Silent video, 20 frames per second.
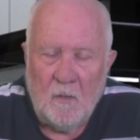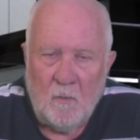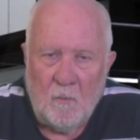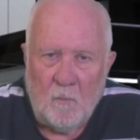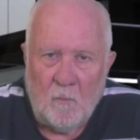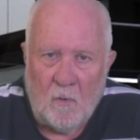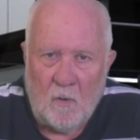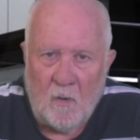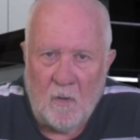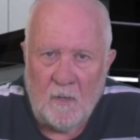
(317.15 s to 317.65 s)

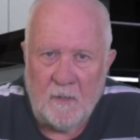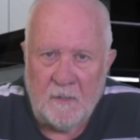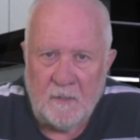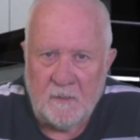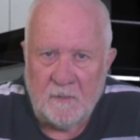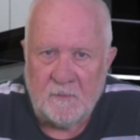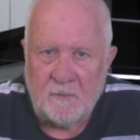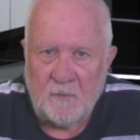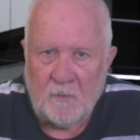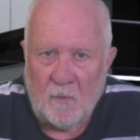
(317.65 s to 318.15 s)
why it
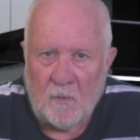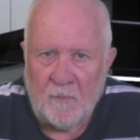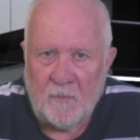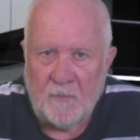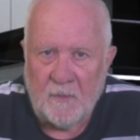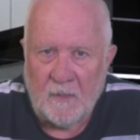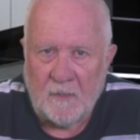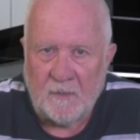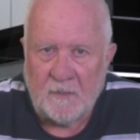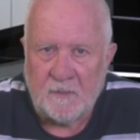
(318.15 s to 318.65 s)
is that I
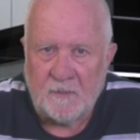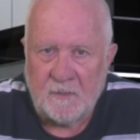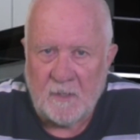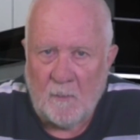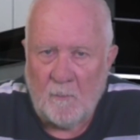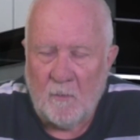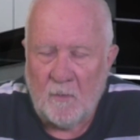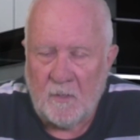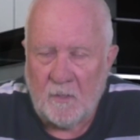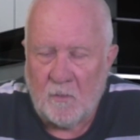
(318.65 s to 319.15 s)
think that
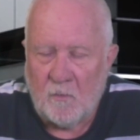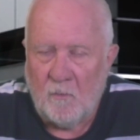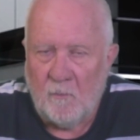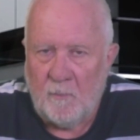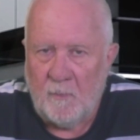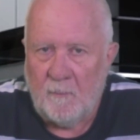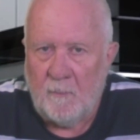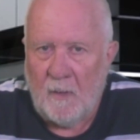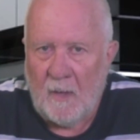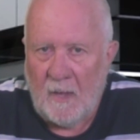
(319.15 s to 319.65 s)
somebody could
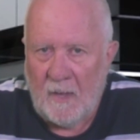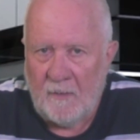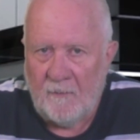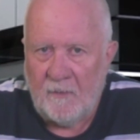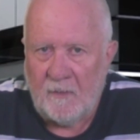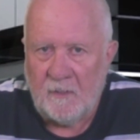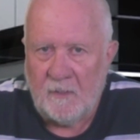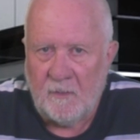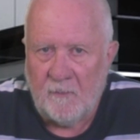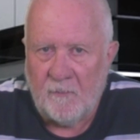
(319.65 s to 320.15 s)
be
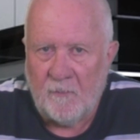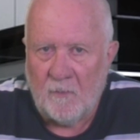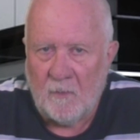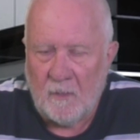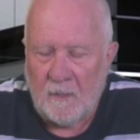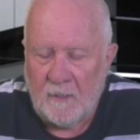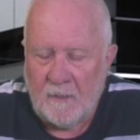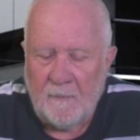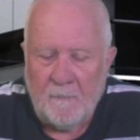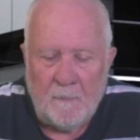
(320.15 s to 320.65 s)
behaving differently.